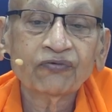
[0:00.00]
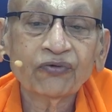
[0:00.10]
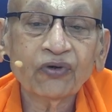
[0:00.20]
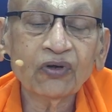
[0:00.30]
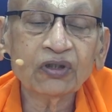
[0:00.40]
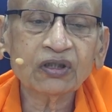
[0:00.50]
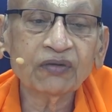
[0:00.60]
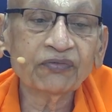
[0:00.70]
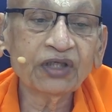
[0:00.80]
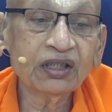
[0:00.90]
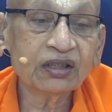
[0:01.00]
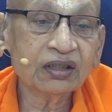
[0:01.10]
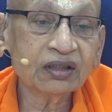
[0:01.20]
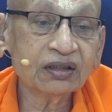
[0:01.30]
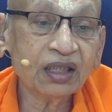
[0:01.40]
for some
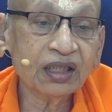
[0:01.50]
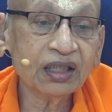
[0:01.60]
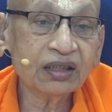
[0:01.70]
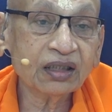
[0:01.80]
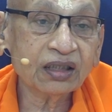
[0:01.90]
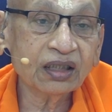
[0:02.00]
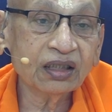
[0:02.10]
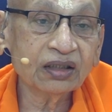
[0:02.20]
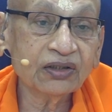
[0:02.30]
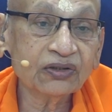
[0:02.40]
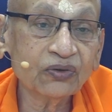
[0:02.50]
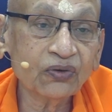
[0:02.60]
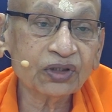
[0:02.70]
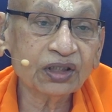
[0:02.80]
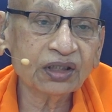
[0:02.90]
reason I entertain this
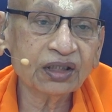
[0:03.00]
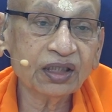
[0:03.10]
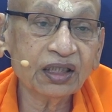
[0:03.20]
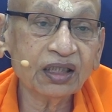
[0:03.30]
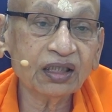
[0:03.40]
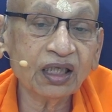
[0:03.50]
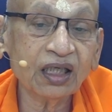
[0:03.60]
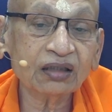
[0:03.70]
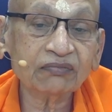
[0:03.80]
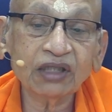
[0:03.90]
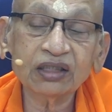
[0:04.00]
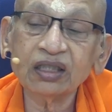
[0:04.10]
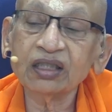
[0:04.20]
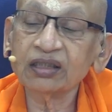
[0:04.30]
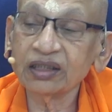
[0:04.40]
notion that Atma is
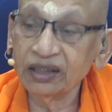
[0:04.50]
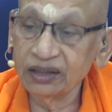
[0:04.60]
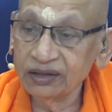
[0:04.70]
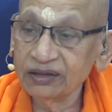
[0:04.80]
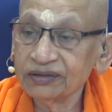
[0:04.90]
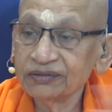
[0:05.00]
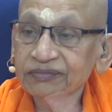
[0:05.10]
unattained,